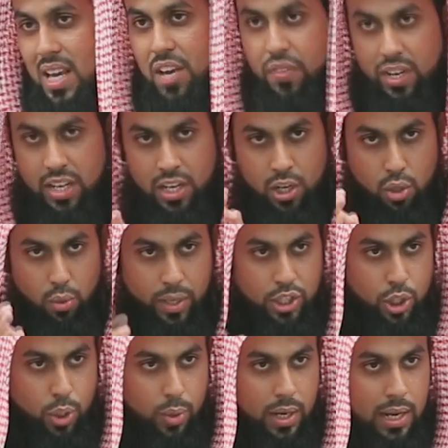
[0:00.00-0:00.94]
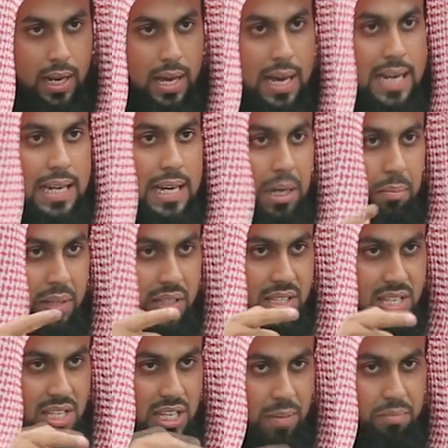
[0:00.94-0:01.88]
if an individual
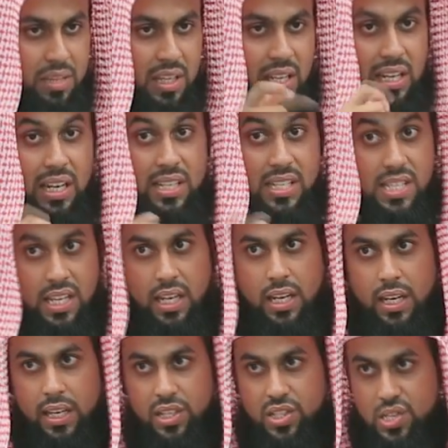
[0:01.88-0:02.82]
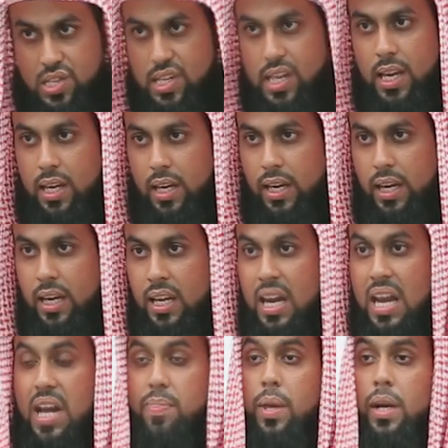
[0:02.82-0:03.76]
commits something, a sin in
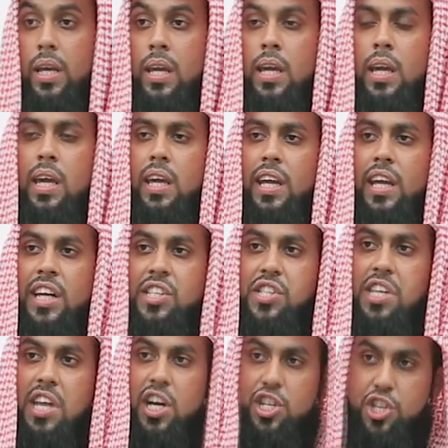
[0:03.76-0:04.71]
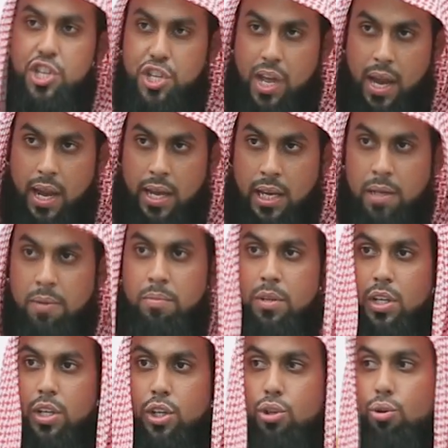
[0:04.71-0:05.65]
secret, that he is
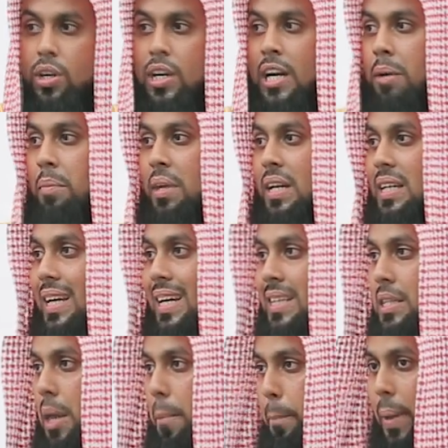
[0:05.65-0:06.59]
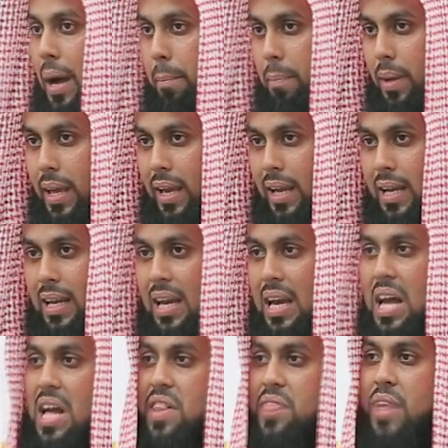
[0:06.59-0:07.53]
ashamed to commit in the public,
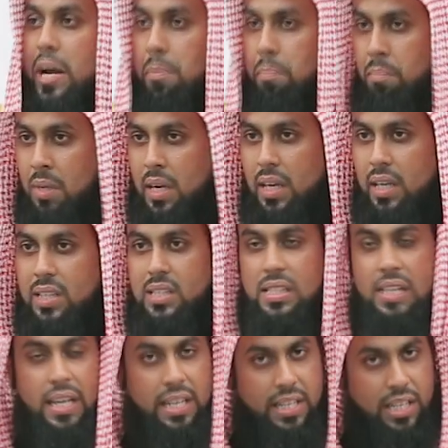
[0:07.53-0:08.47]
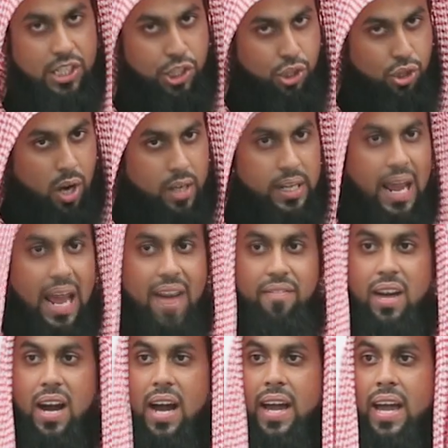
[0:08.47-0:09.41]
that means he does not
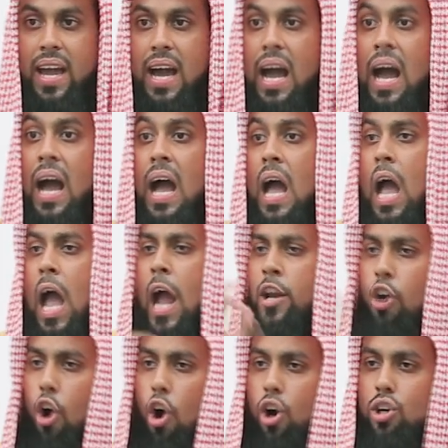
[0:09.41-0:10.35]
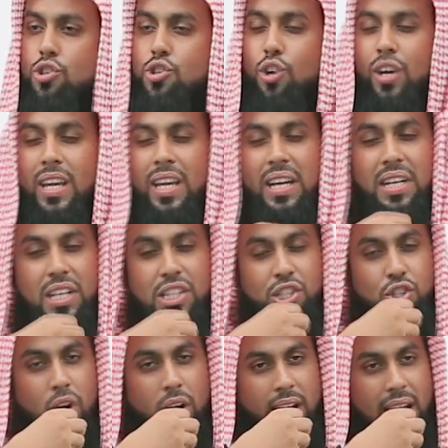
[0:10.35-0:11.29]
have haya and also he
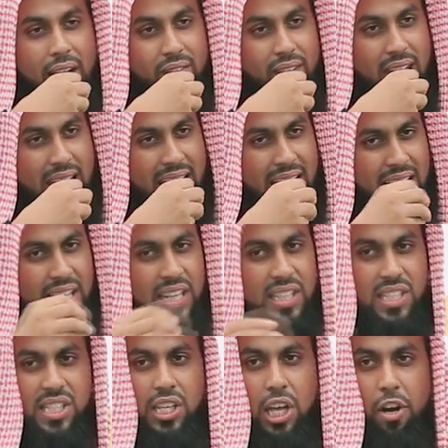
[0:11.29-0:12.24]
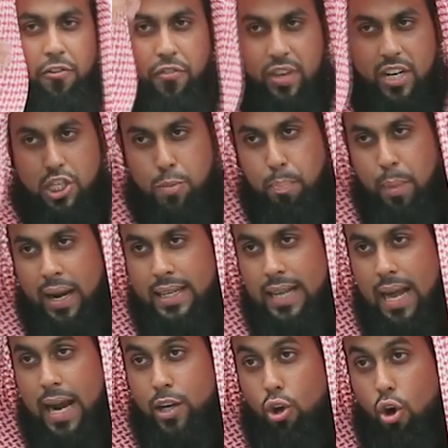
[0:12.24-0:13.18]
does not have any
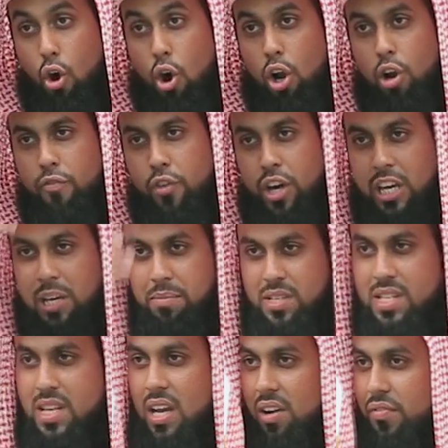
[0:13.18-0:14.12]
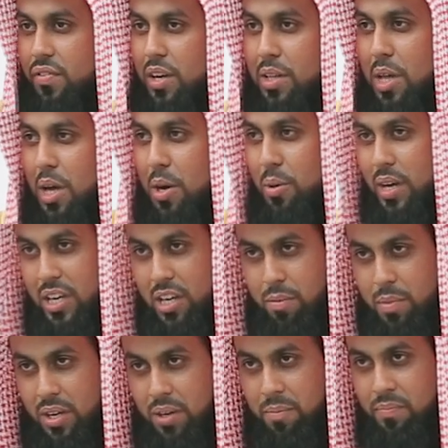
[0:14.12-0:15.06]
self-respect at all for himself. Allahu
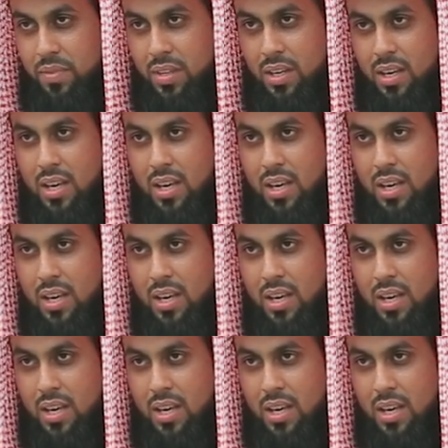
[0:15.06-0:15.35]
Akbar.